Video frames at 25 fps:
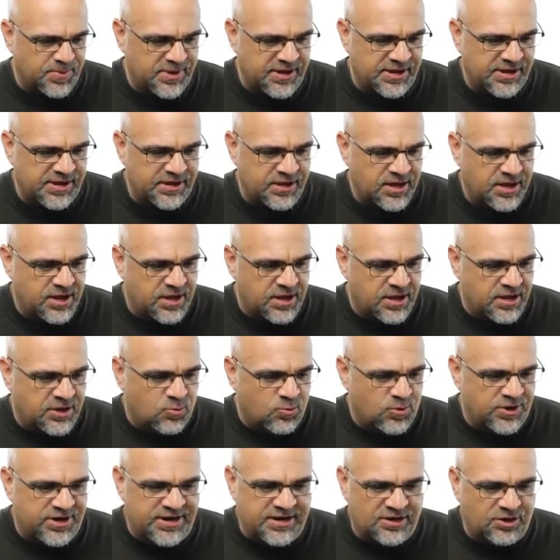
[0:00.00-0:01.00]
to be
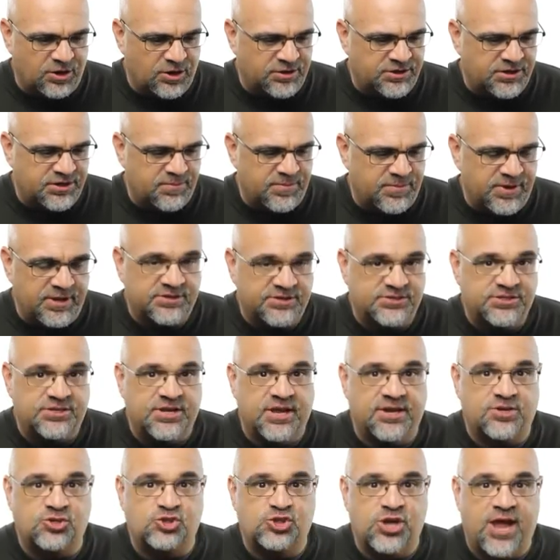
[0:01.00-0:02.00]
when he looked at me and
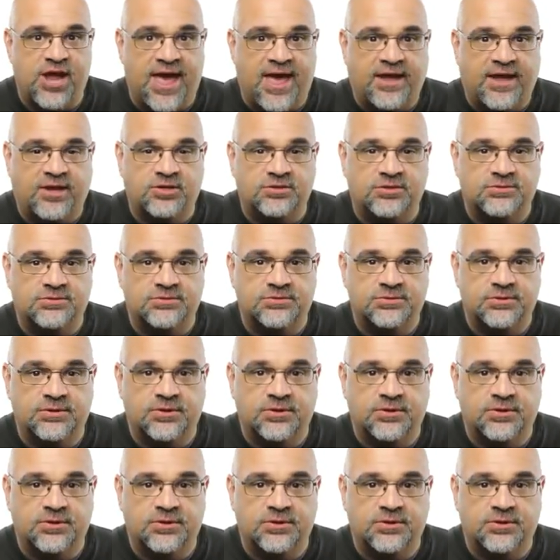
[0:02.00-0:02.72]
said, Jack,